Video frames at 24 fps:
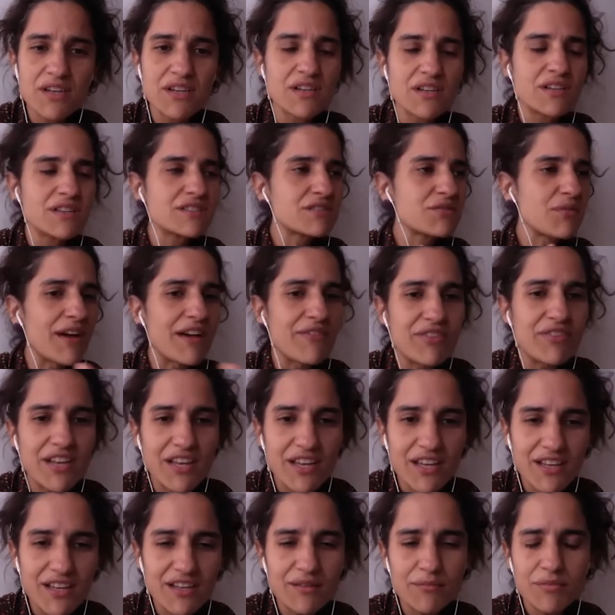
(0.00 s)

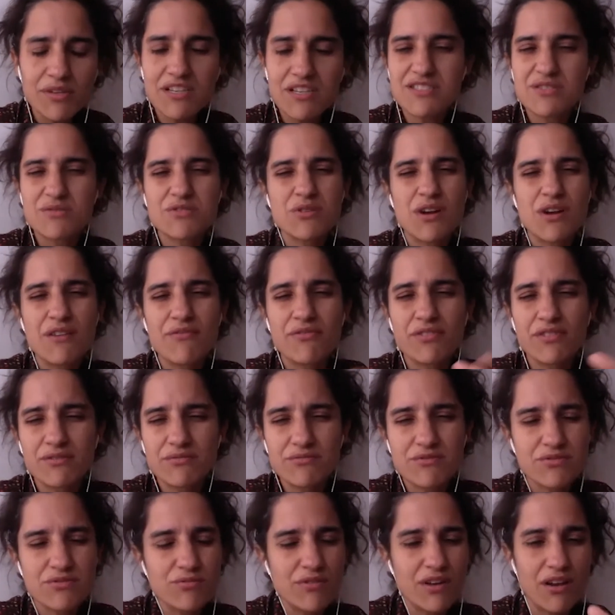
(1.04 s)
traveling, because we travel
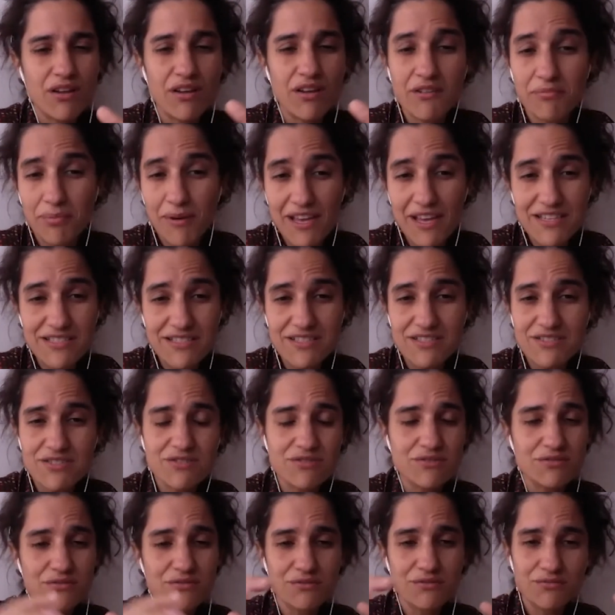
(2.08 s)
to a lot of places
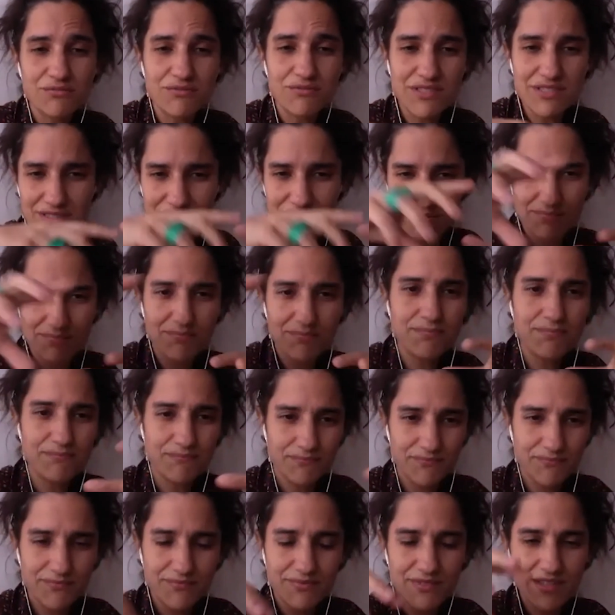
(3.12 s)
to
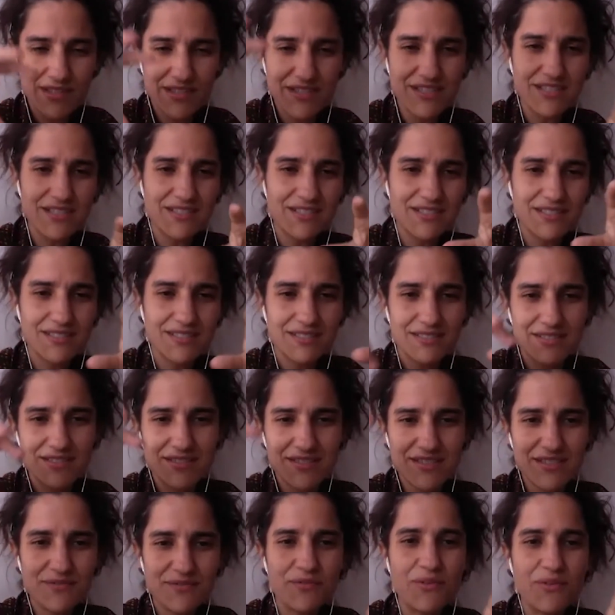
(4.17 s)

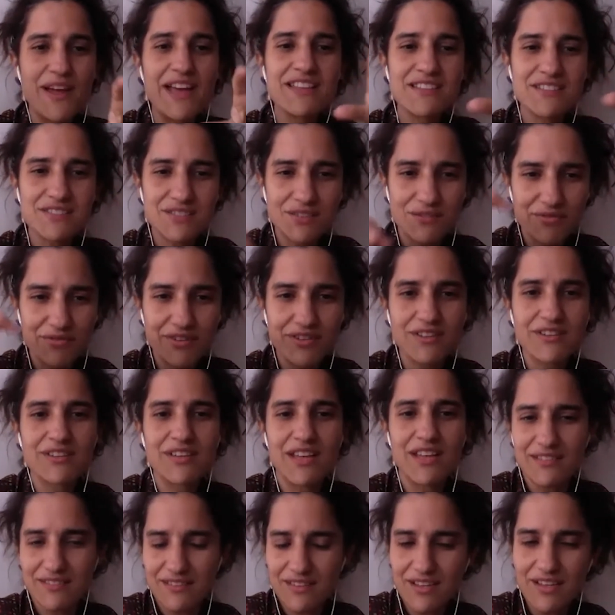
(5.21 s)
these friends of her
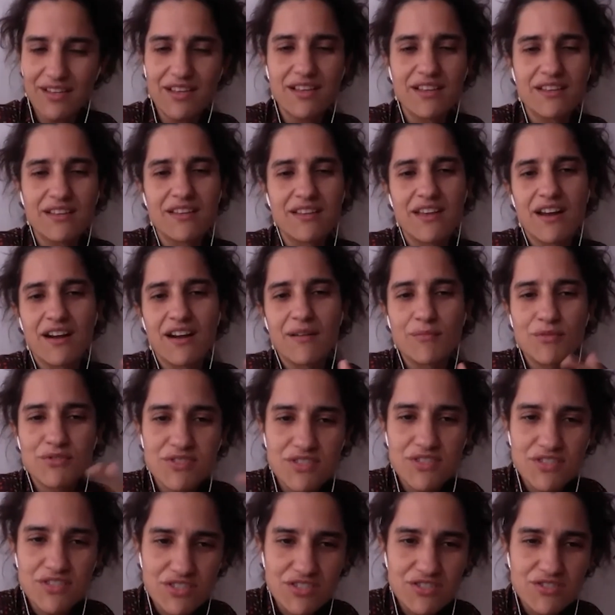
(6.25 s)
that they are
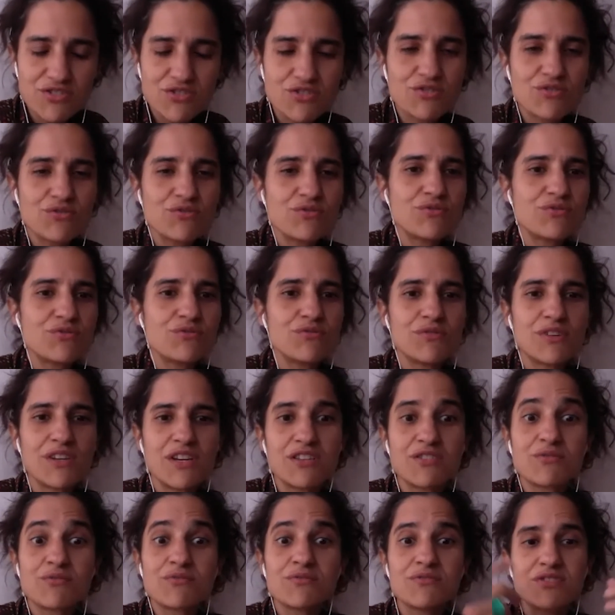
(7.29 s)
musicians too,
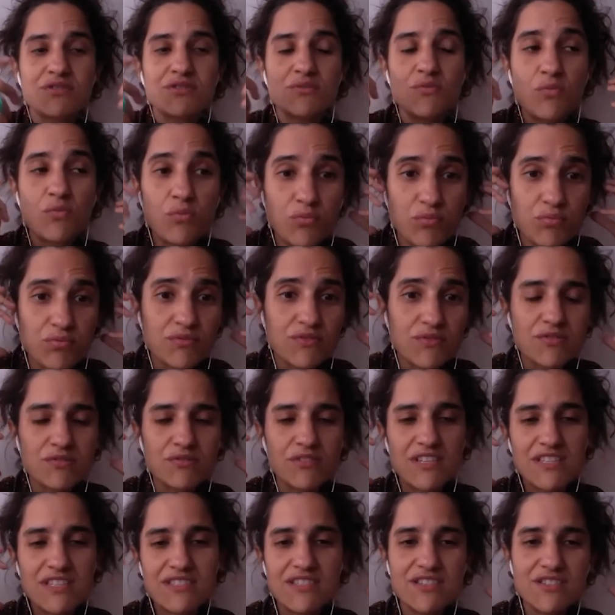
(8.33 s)
to
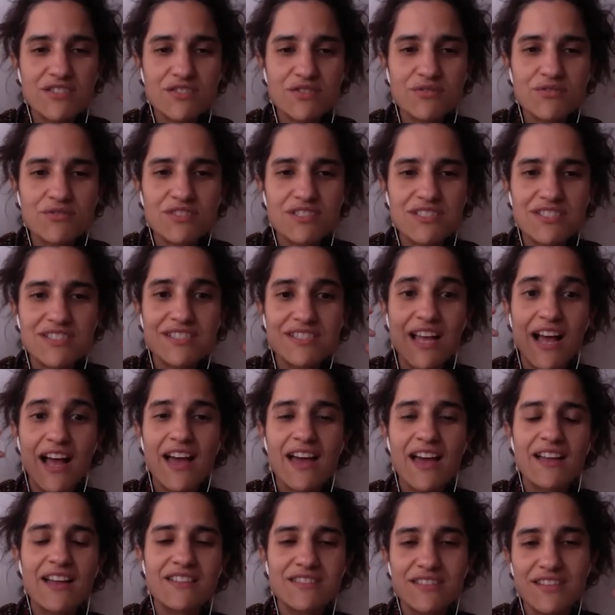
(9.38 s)
listen to these
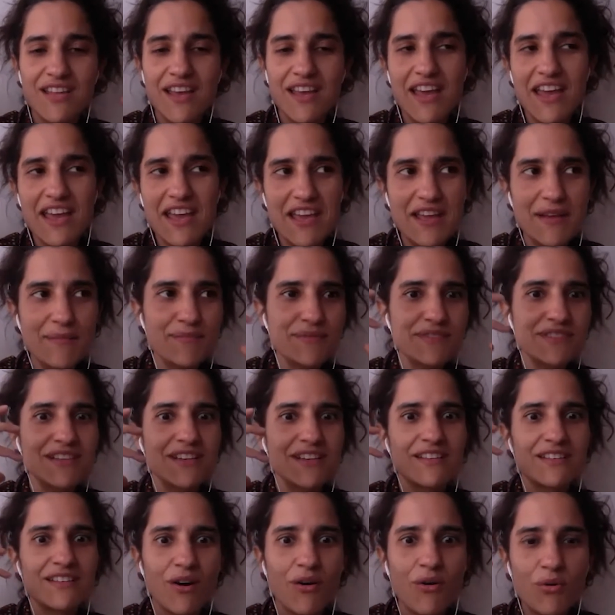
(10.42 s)
tapes
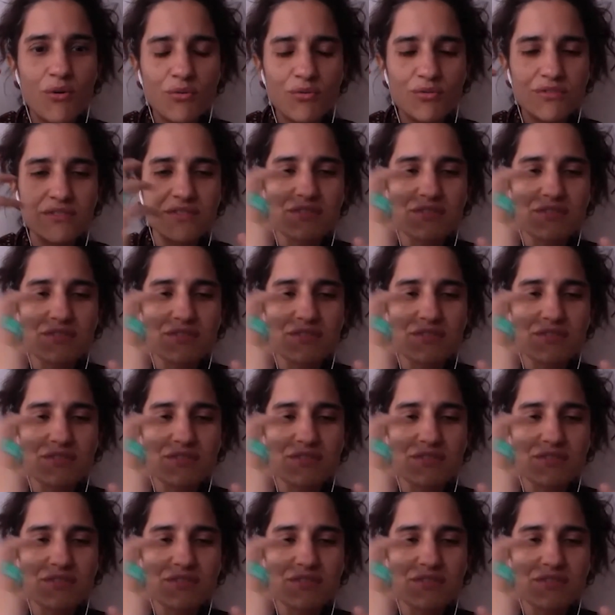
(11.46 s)
and old